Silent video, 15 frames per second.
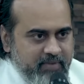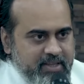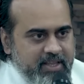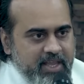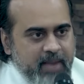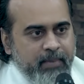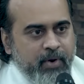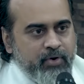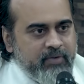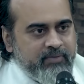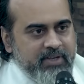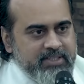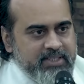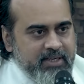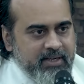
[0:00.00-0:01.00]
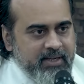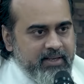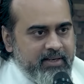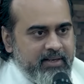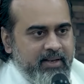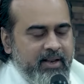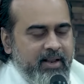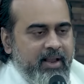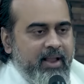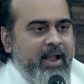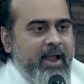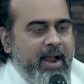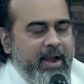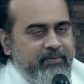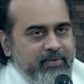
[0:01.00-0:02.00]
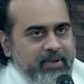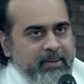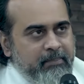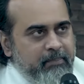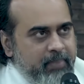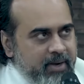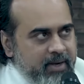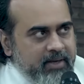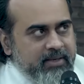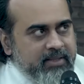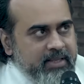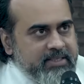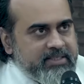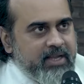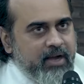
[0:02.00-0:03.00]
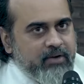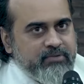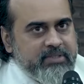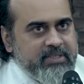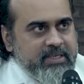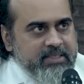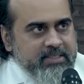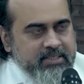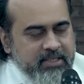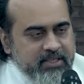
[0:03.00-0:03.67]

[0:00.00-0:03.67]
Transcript: We came out of the jungle and we built these houses,